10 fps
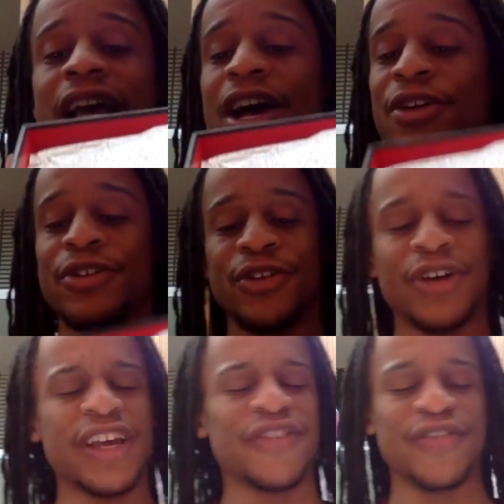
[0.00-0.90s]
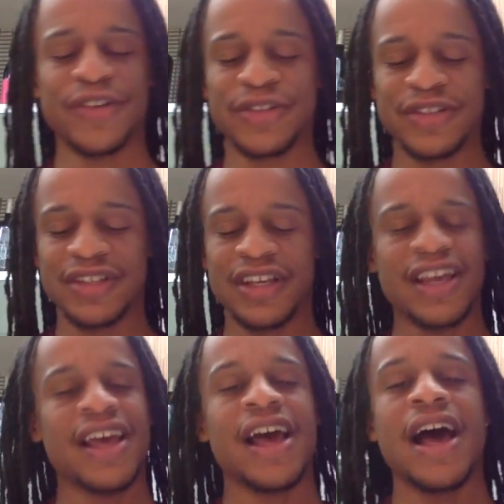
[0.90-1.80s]
I don't know. It feels.
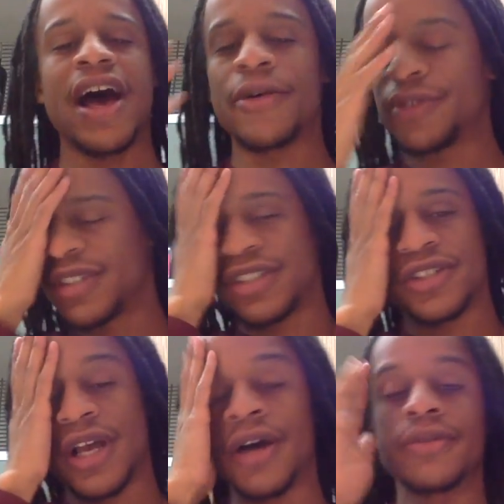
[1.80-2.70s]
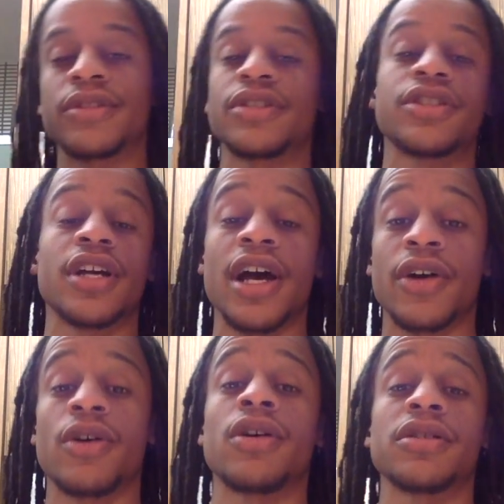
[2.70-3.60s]
I was in Chicago
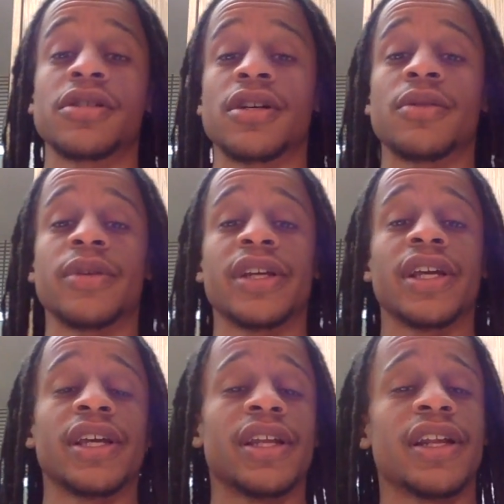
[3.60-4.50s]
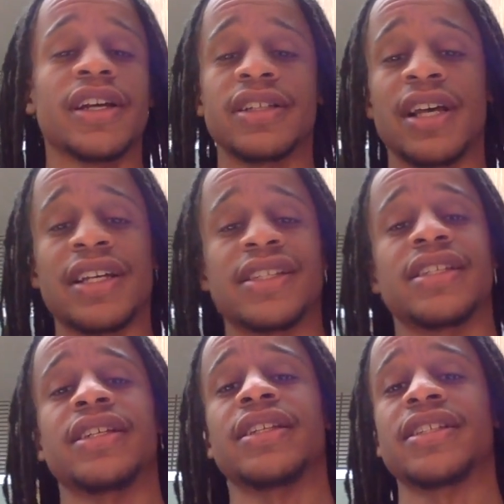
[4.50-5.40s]
All-Star Weekend, and I
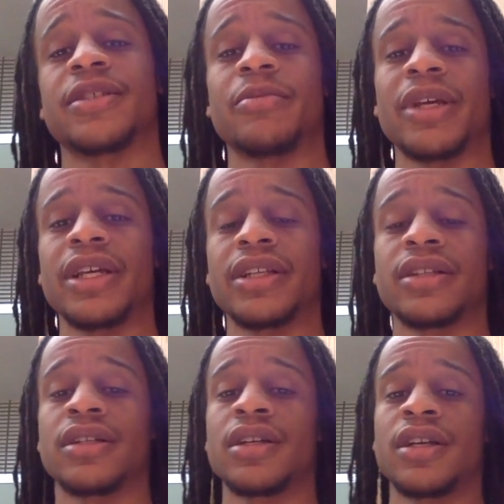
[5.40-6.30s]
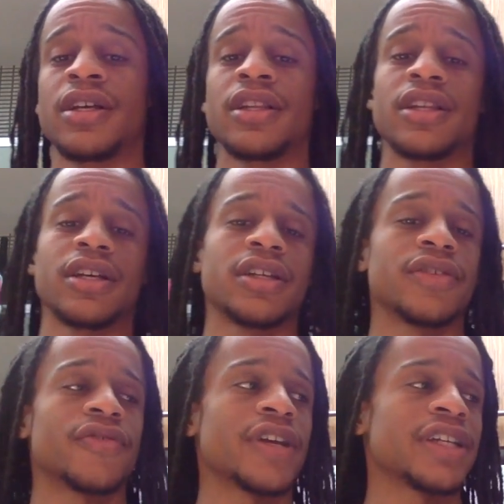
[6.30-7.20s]
seen the cement, the
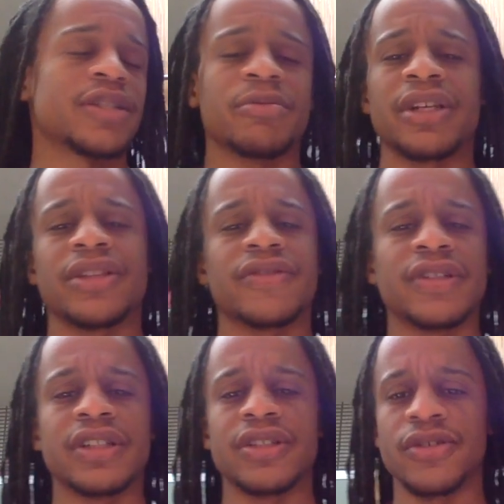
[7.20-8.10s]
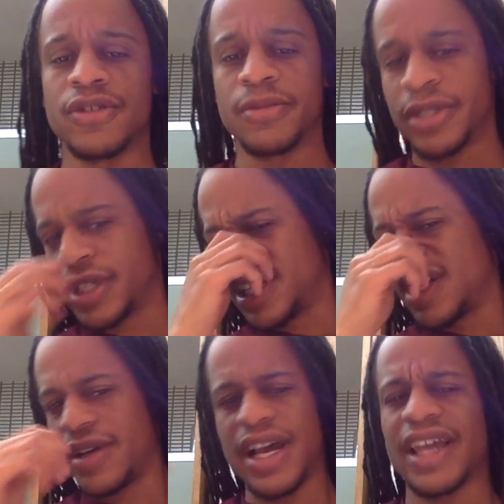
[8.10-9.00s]
red cement threes. You know what I'm saying?
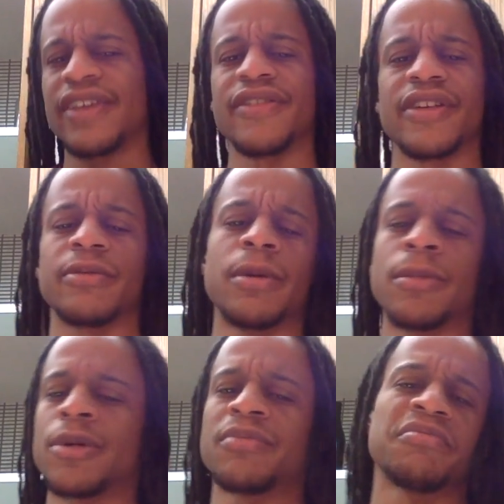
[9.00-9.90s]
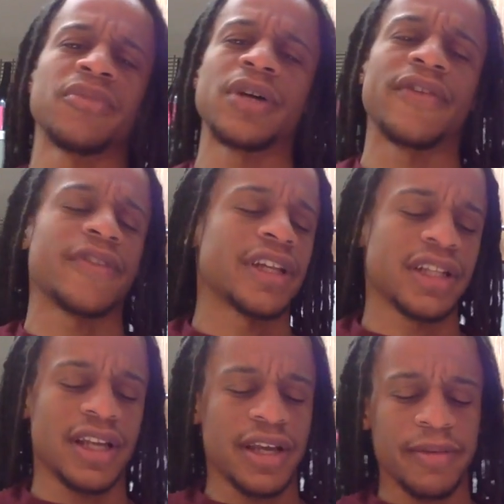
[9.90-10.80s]
I can't even remember. I forget the
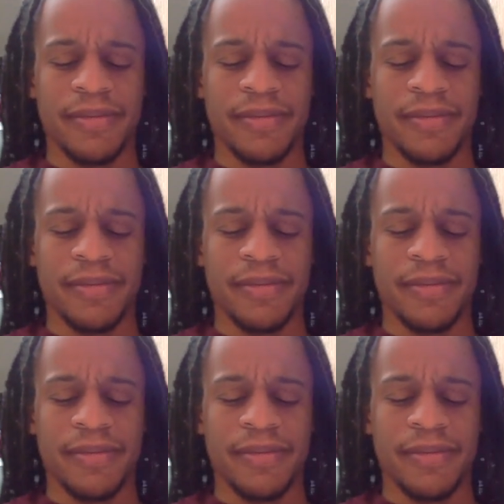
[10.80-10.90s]
name.